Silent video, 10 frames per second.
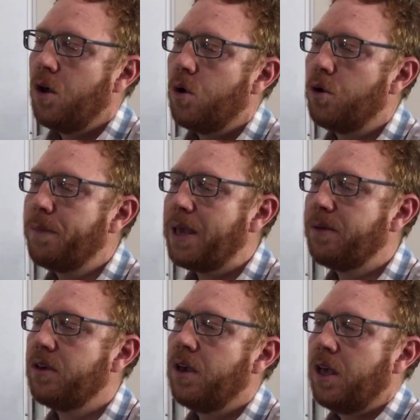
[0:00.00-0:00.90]
or
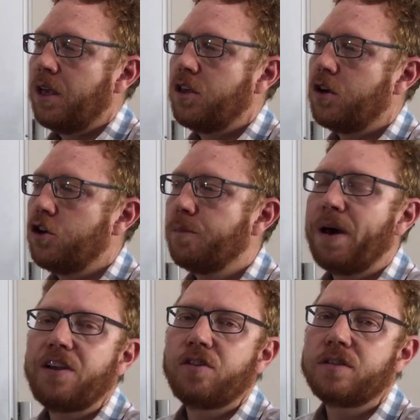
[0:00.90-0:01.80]
maybe your
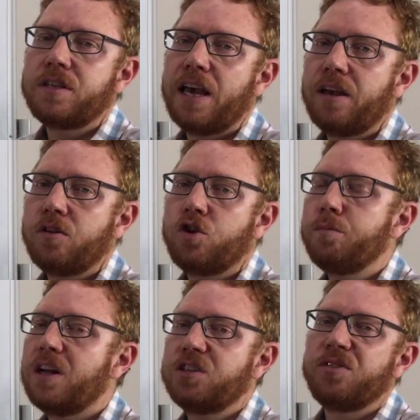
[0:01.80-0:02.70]
patient's taken too
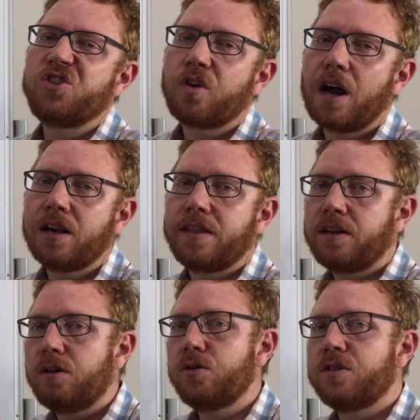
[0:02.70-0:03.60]
much of a drug
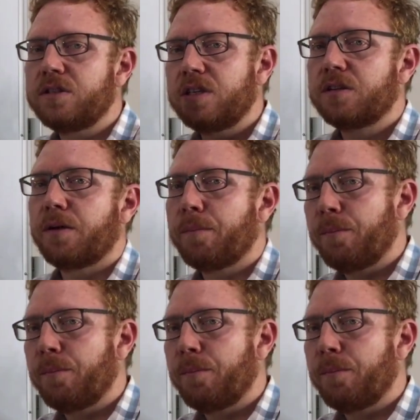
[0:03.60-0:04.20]
that loses its